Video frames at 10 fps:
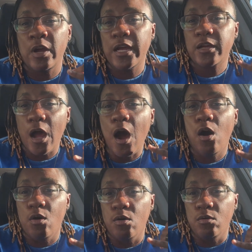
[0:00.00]

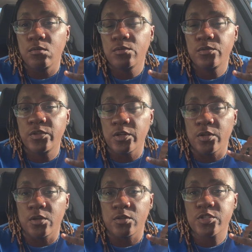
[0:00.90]
called
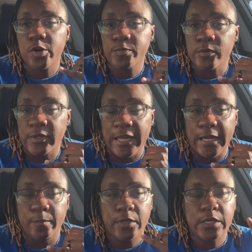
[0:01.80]
the terminal
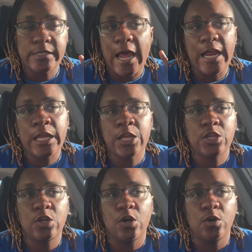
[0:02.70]
line because I
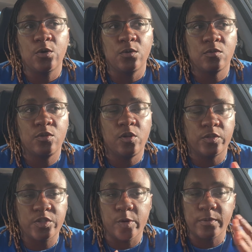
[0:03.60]
didn't know,
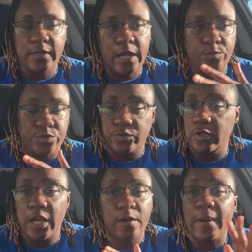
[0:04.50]
the terminal line
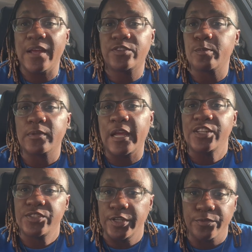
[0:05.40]
everybody's terminal line
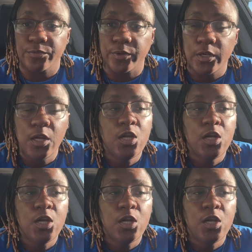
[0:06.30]
is different.